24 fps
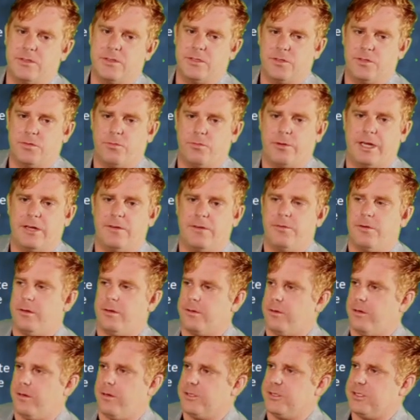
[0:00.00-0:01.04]
of rainfall
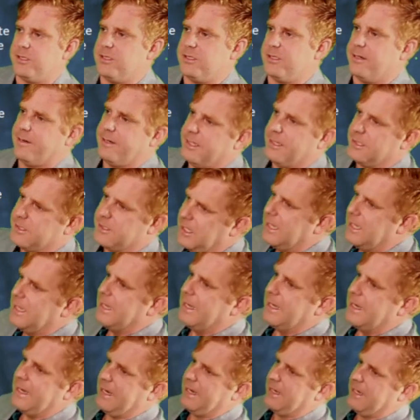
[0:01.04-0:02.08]
across these areas
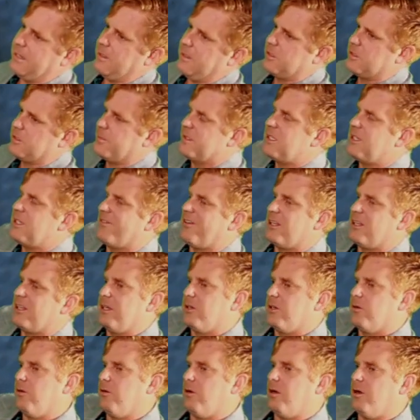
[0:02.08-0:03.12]
and specifically
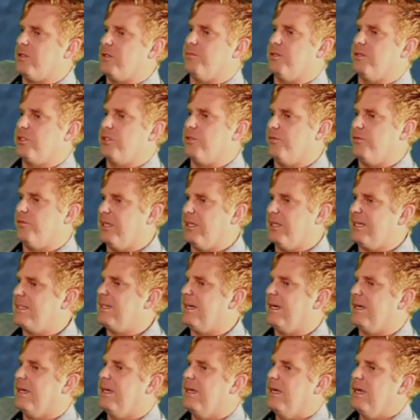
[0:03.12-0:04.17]
across much of
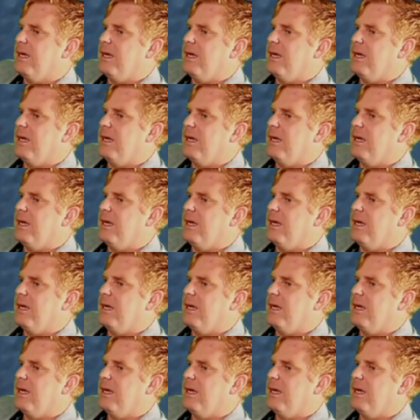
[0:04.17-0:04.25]
Leyte,